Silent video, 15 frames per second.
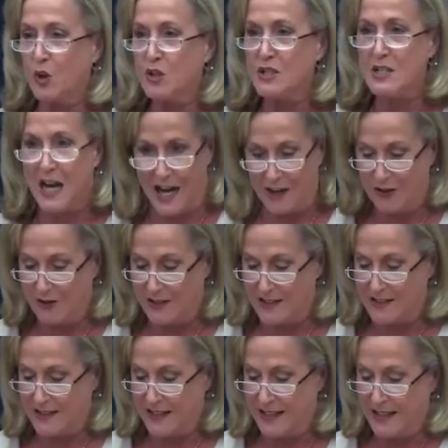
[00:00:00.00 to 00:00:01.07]
worked
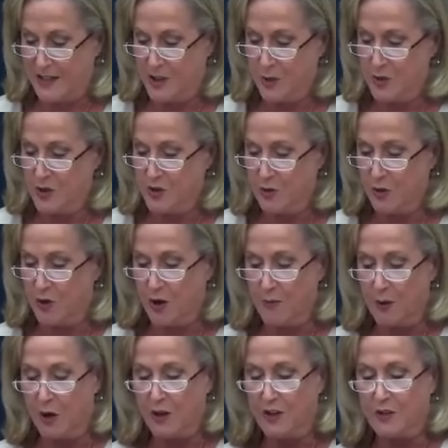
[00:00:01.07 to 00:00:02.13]
tirelessly to ensure
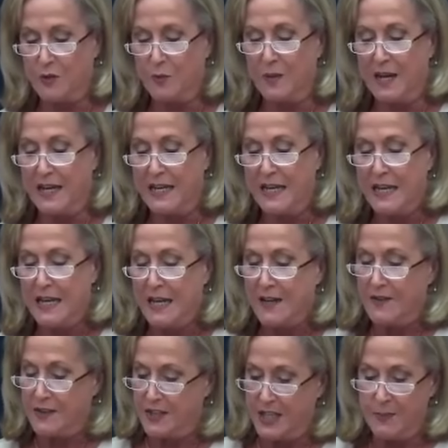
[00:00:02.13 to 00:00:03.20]
our markets remain
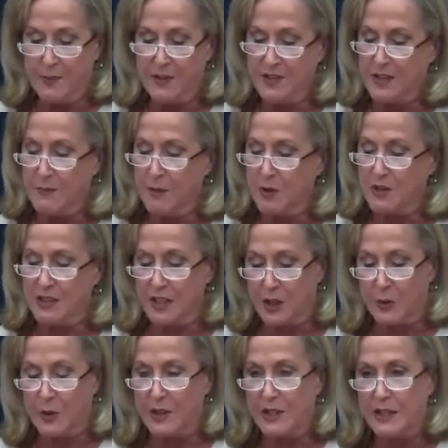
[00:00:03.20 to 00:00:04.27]
the deepest and most
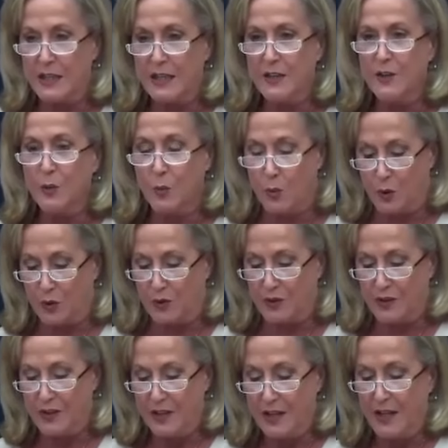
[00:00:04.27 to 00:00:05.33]
liquid in the
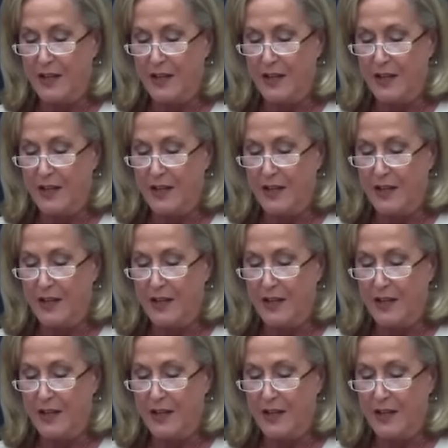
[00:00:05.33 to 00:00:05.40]
world